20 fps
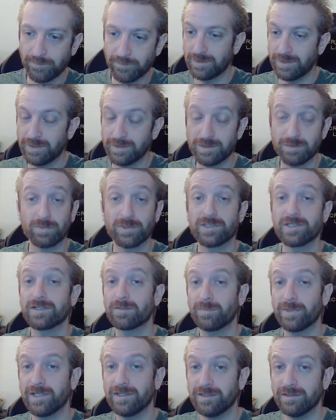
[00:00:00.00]
To
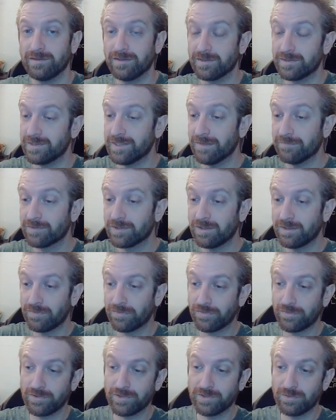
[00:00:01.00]
participate in this DEF CON
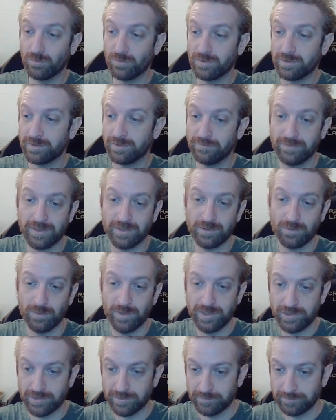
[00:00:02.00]
31
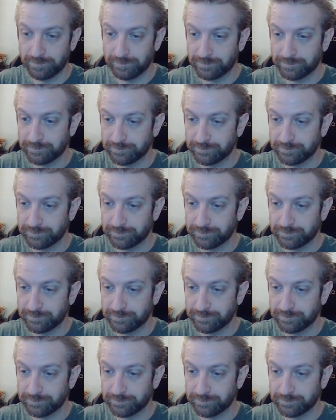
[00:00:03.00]
evaluation.